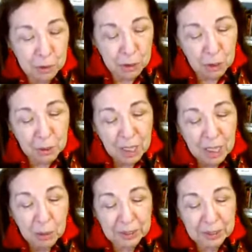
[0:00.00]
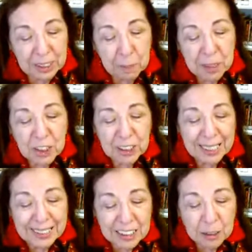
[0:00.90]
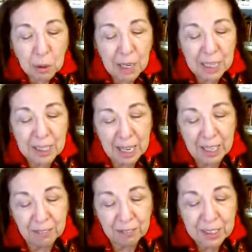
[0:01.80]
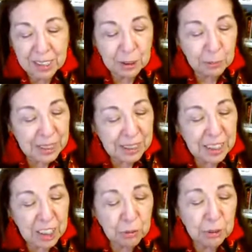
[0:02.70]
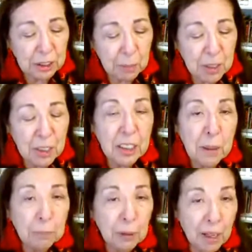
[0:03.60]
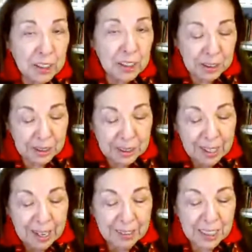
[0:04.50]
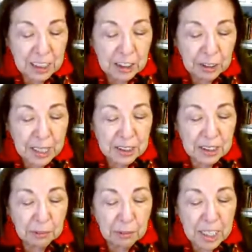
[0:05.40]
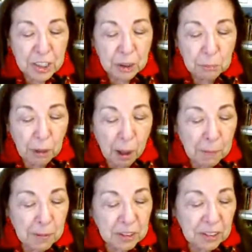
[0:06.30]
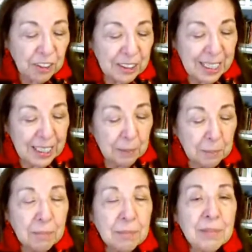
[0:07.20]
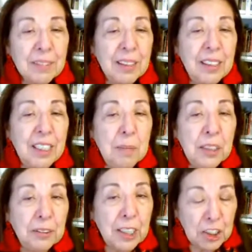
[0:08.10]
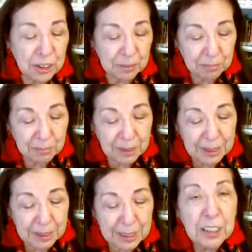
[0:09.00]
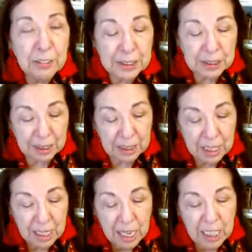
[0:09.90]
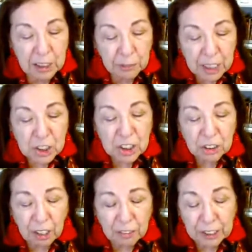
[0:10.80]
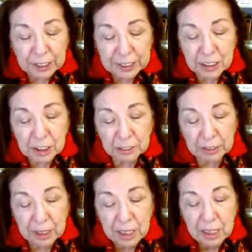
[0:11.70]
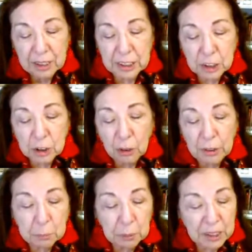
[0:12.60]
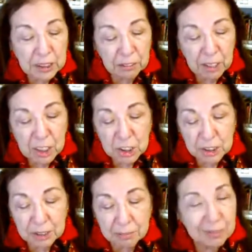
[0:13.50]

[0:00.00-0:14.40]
who were keeping Chicanismo alive as we engage with community projects that address the raging problems of the day immigration, illiteracy, erasure of our history, historic preservation,